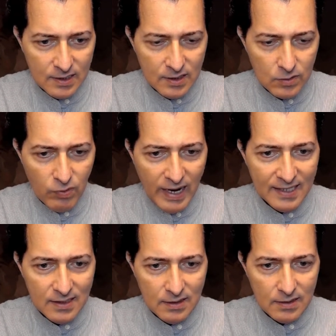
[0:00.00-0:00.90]

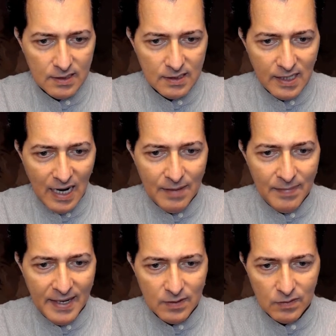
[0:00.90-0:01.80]
red
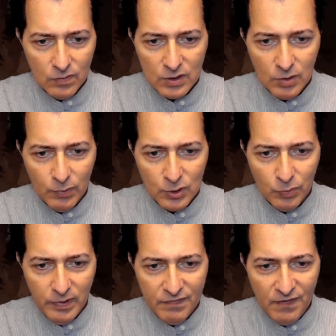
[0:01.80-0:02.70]
climate. It was supposed
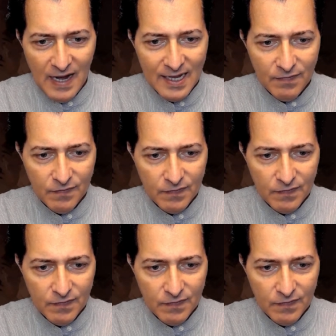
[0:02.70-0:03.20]
to be 5.